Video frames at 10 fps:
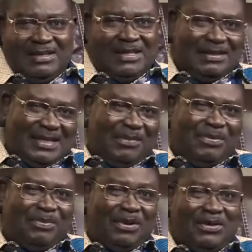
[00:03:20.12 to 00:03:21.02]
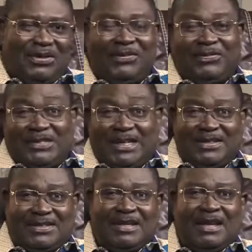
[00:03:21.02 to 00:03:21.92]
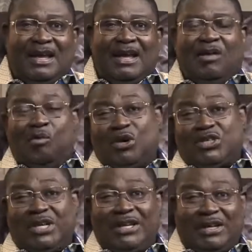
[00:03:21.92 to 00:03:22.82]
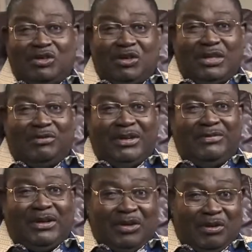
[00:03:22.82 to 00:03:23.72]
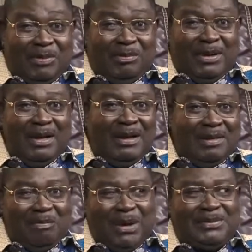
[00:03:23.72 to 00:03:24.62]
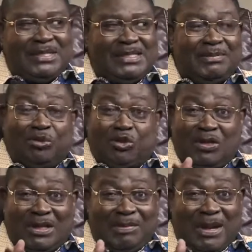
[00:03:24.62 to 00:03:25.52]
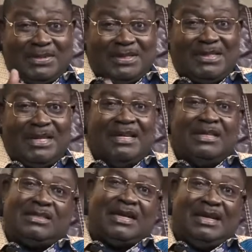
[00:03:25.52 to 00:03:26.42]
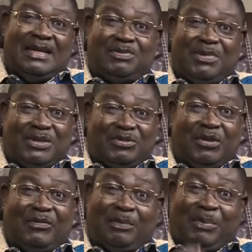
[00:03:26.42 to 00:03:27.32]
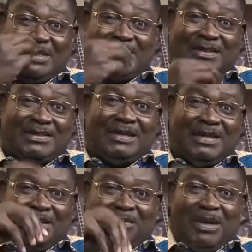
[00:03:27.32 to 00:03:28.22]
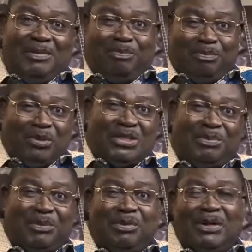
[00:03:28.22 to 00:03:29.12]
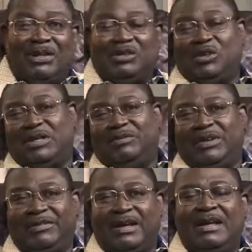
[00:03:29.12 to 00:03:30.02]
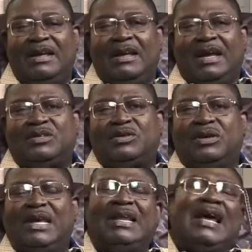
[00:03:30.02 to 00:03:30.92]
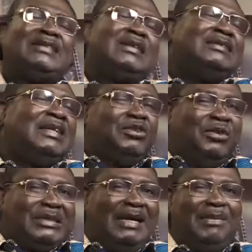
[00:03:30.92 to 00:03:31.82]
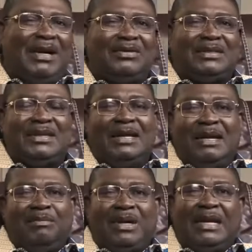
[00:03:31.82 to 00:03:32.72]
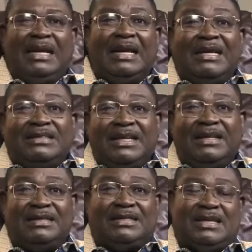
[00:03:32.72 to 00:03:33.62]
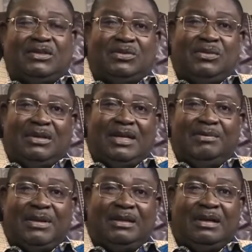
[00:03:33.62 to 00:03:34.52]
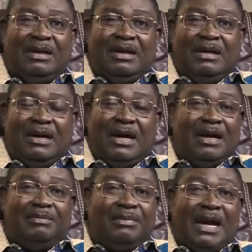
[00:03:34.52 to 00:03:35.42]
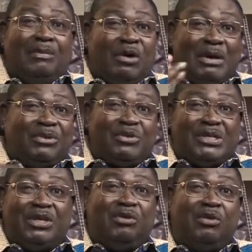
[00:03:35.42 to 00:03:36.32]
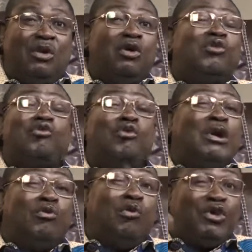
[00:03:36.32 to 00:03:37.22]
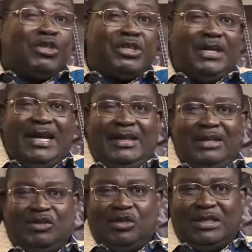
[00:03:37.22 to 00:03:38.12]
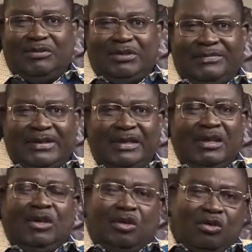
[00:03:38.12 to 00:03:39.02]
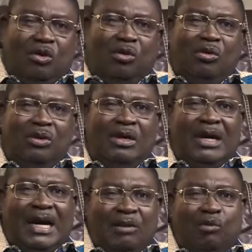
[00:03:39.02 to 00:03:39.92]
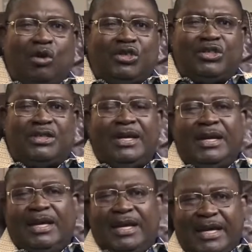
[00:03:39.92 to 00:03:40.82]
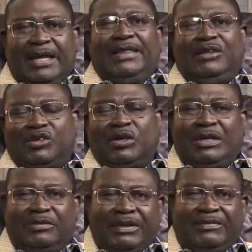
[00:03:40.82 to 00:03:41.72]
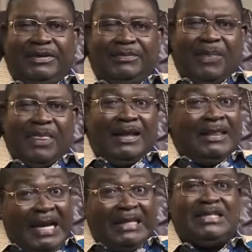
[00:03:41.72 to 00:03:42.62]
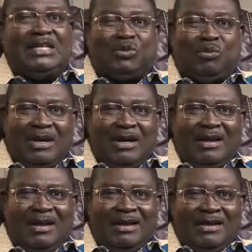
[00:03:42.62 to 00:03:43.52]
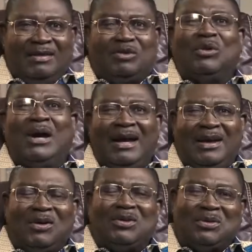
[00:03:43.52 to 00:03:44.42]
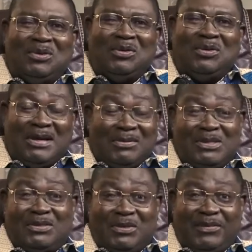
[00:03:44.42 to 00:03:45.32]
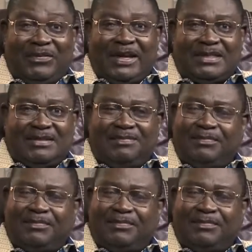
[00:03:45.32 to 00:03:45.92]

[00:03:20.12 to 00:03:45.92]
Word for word: This is a typology of sinners. Washing in the Jordan River, you remember, baptism. John the Baptist started his ministry of repentance by putting people in the Jordan River. And so Elisha did not come out, but Elisha then said to Naaman, I'm not coming to see you. Go and wash in the Jordan River. Go and wash in the Jordan River. And that is where the too high or too low comes into effect.